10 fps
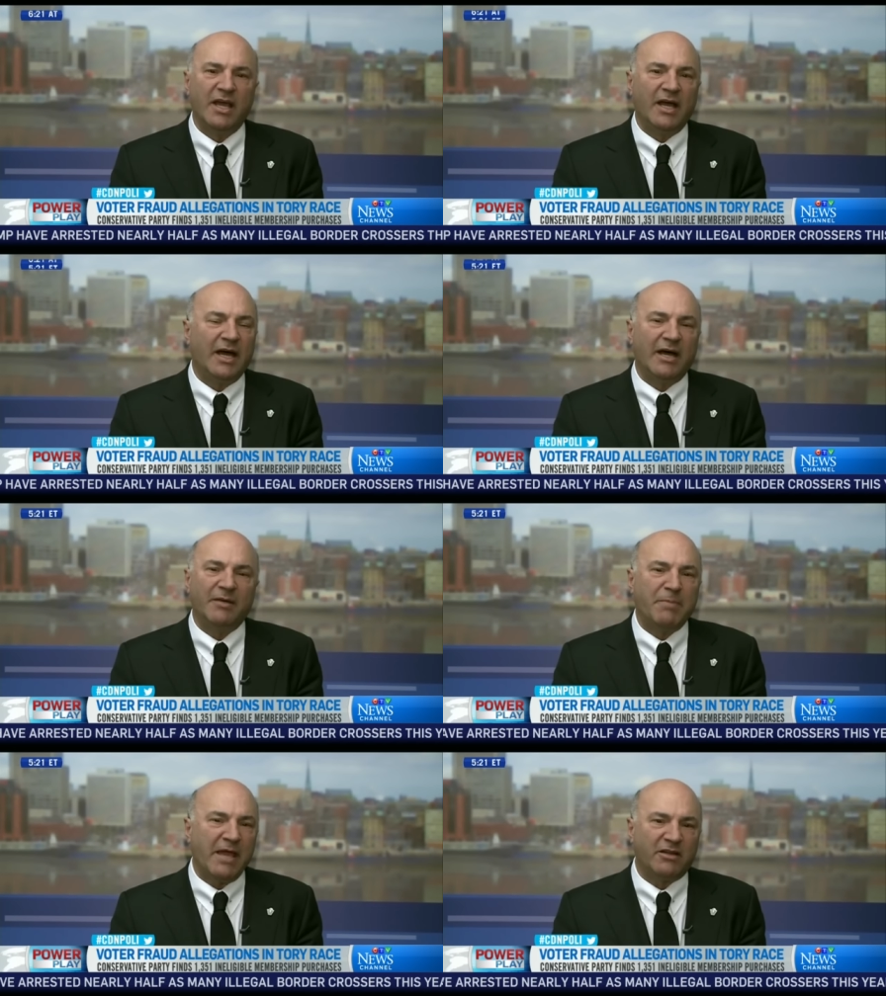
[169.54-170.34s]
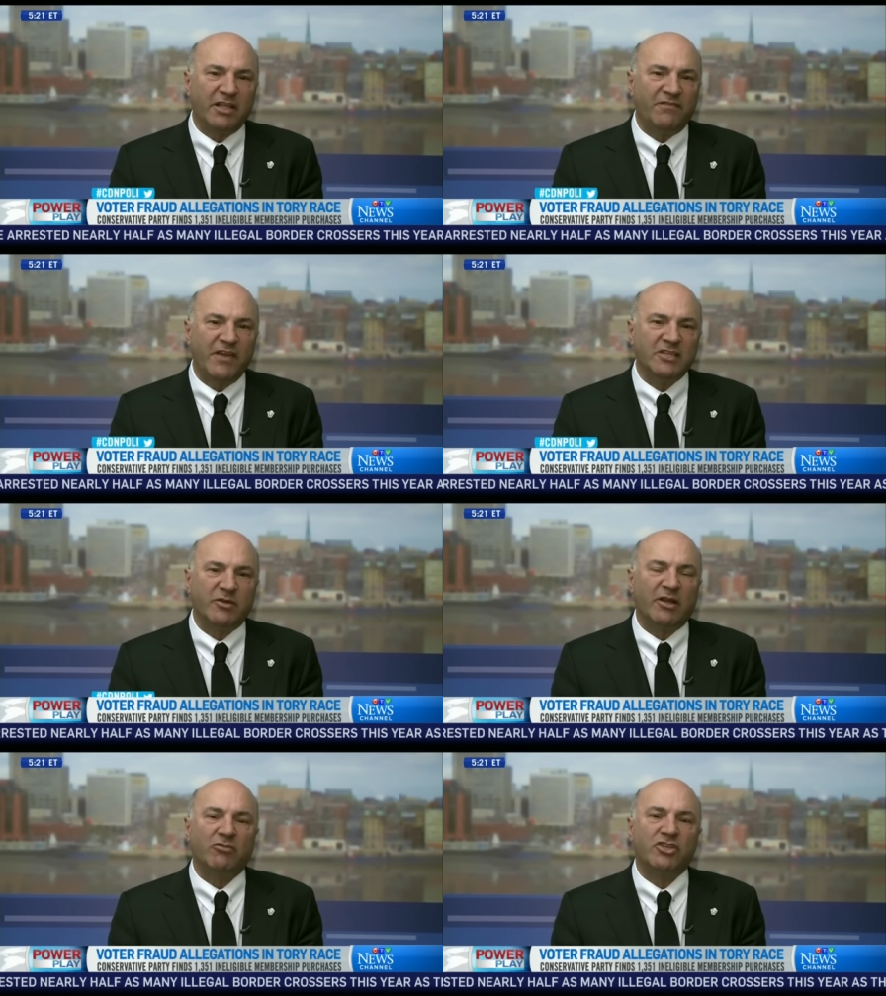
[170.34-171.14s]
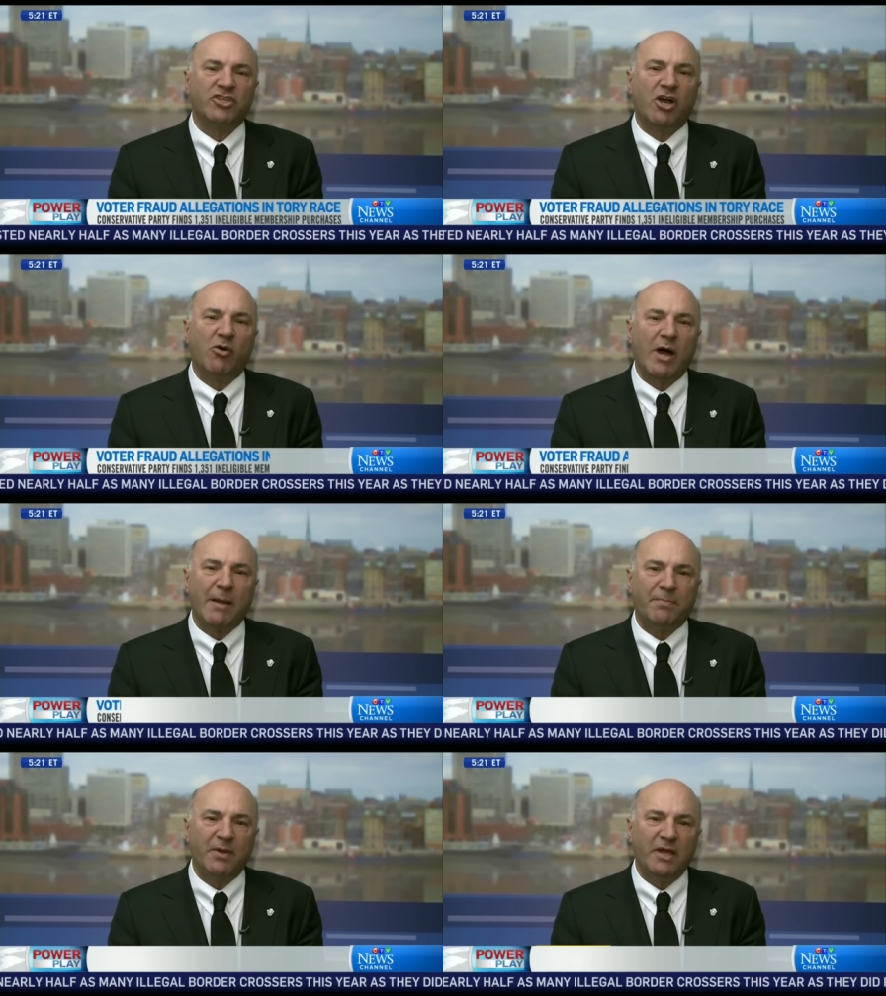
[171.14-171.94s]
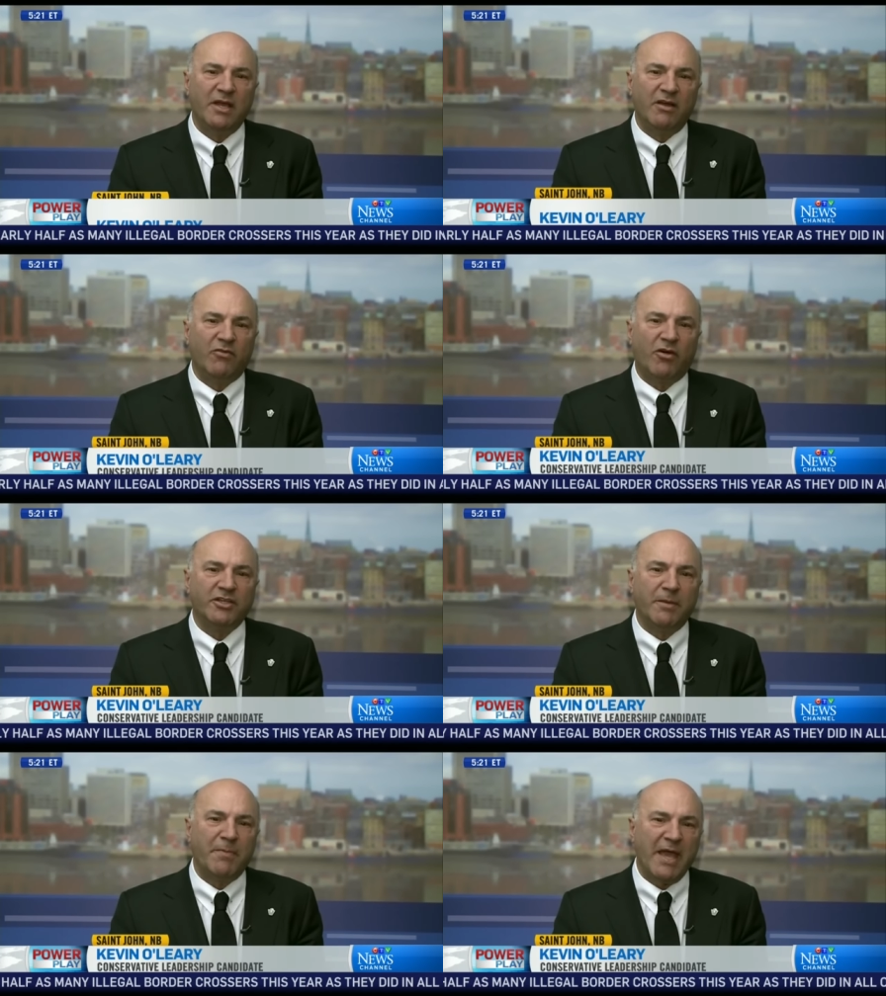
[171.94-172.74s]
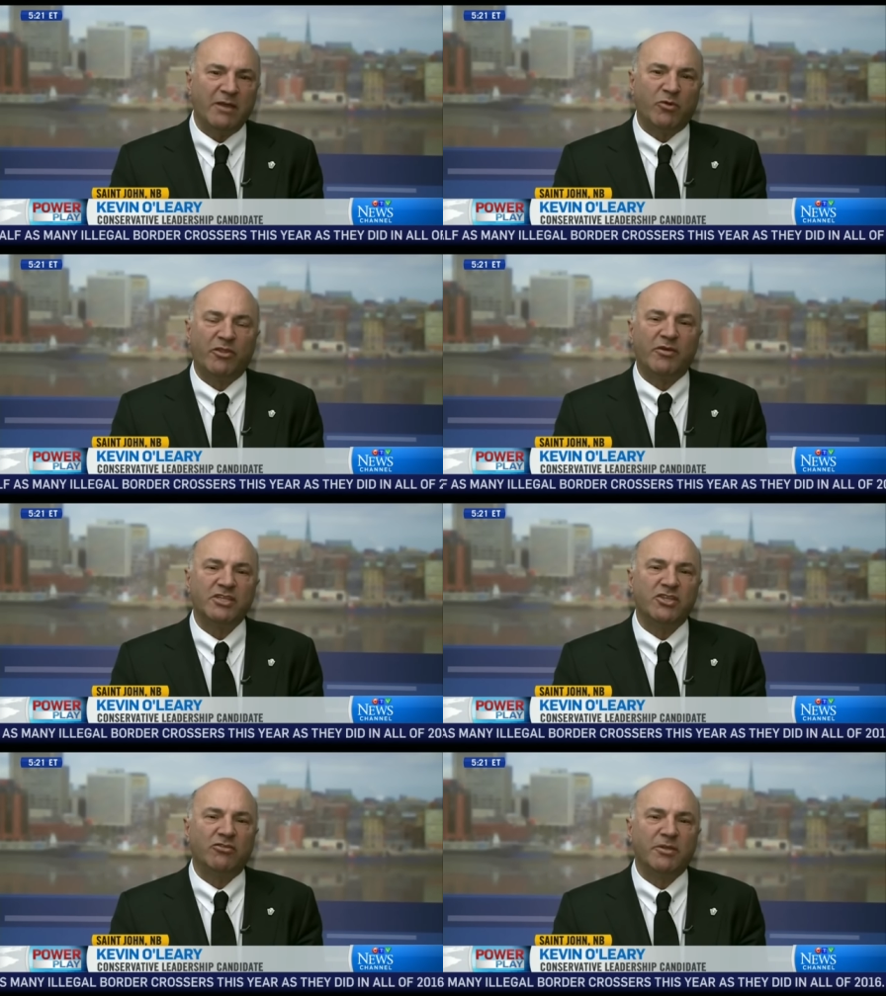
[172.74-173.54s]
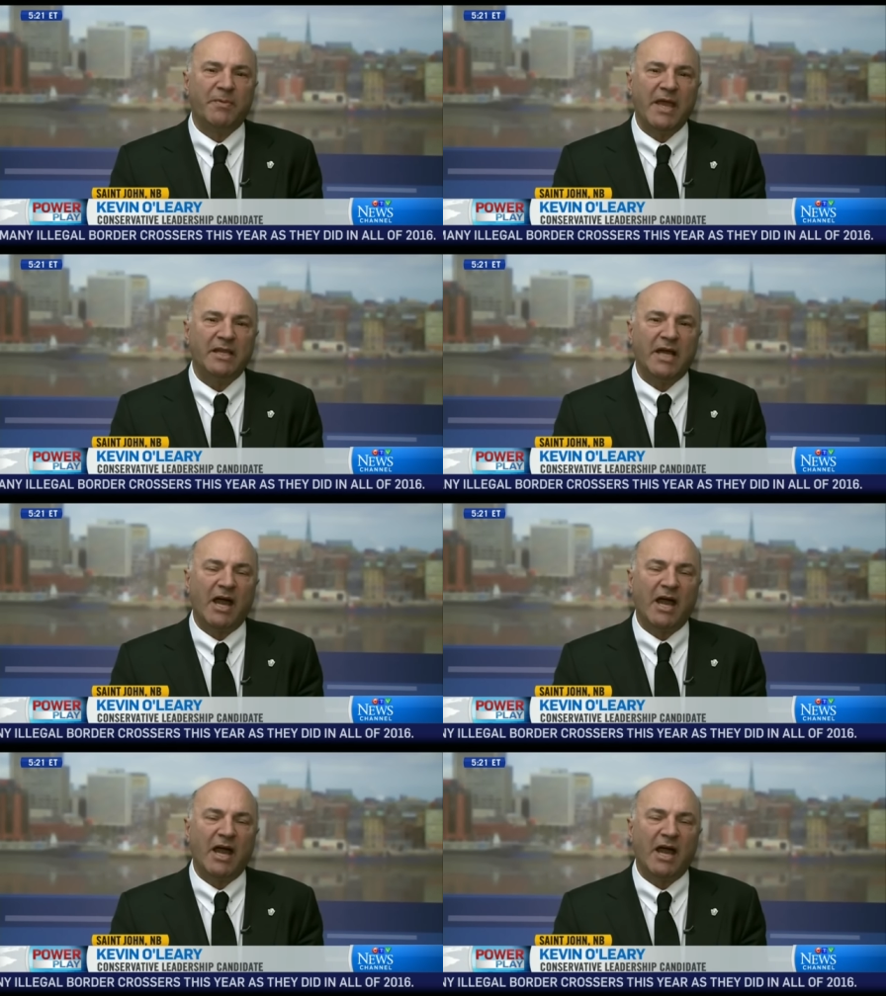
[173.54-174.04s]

uh, penalty fees when I don't show up for a debate where there is no debate.